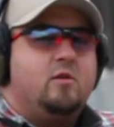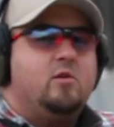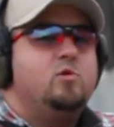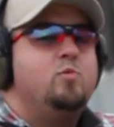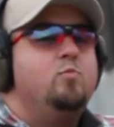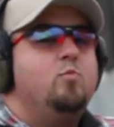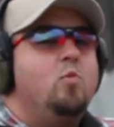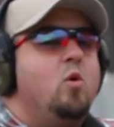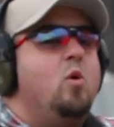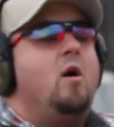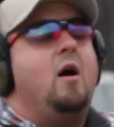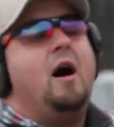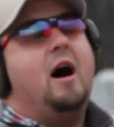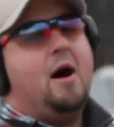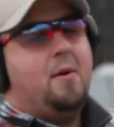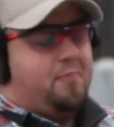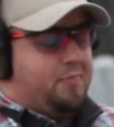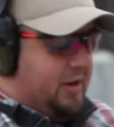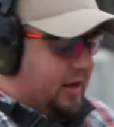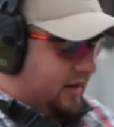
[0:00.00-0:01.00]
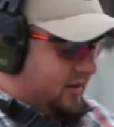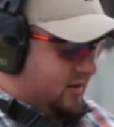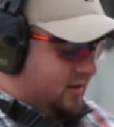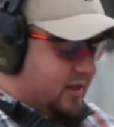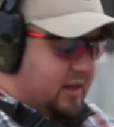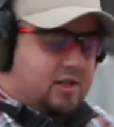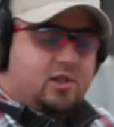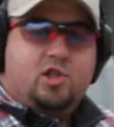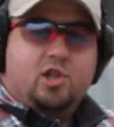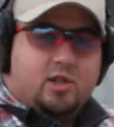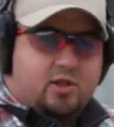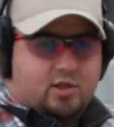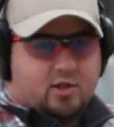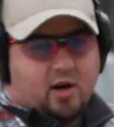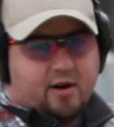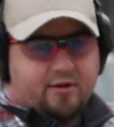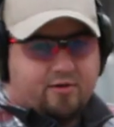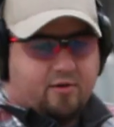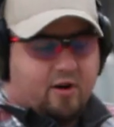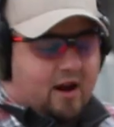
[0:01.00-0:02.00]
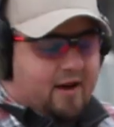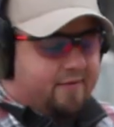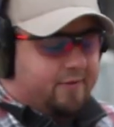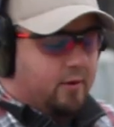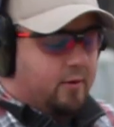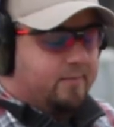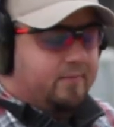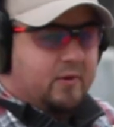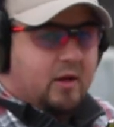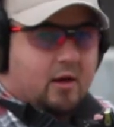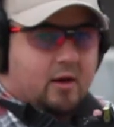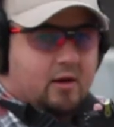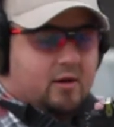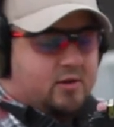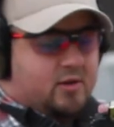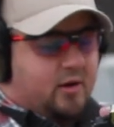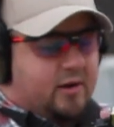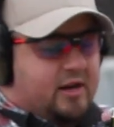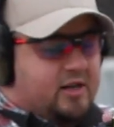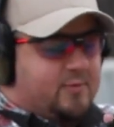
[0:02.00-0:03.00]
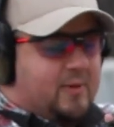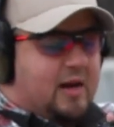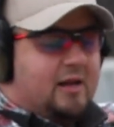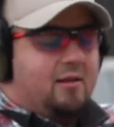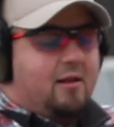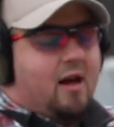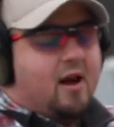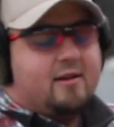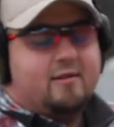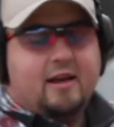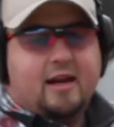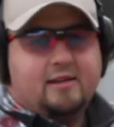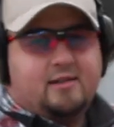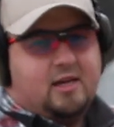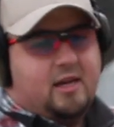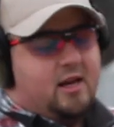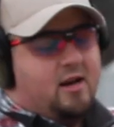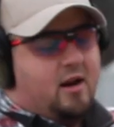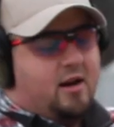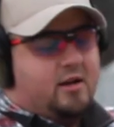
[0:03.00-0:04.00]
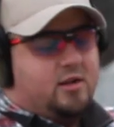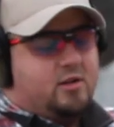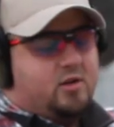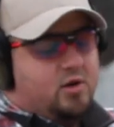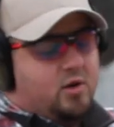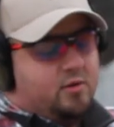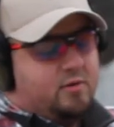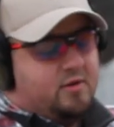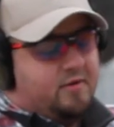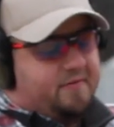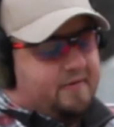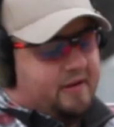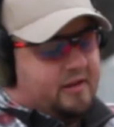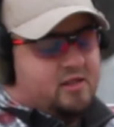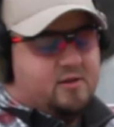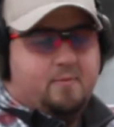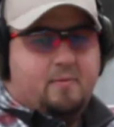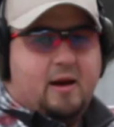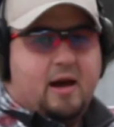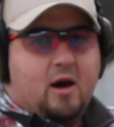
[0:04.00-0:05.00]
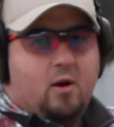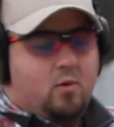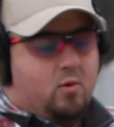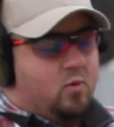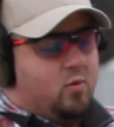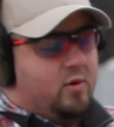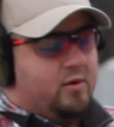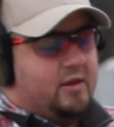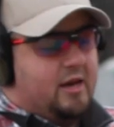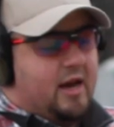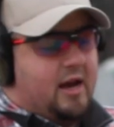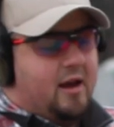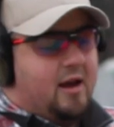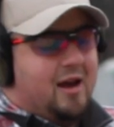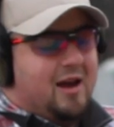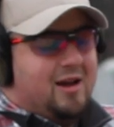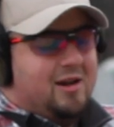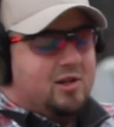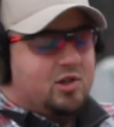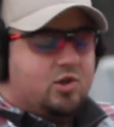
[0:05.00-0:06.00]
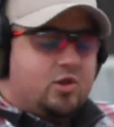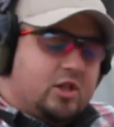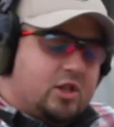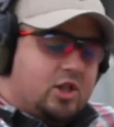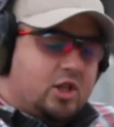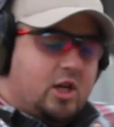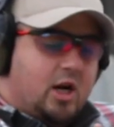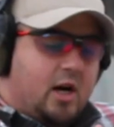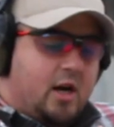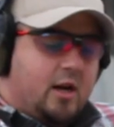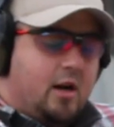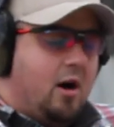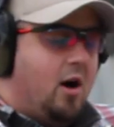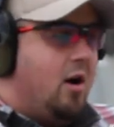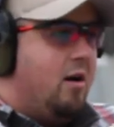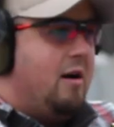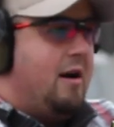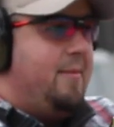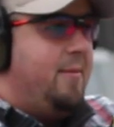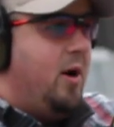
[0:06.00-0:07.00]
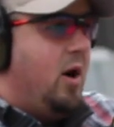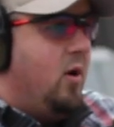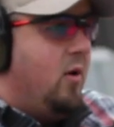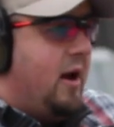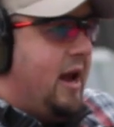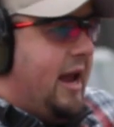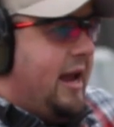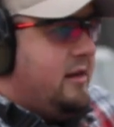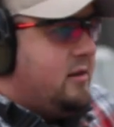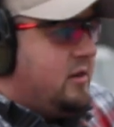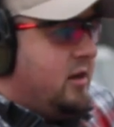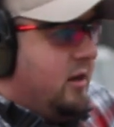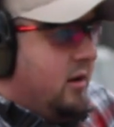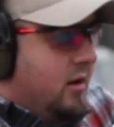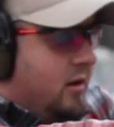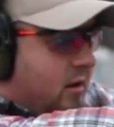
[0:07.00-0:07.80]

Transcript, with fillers: there's more optics than just on a rifle. So here's my Glock 19 on a Duke Defense mount with a Trijicon RM08.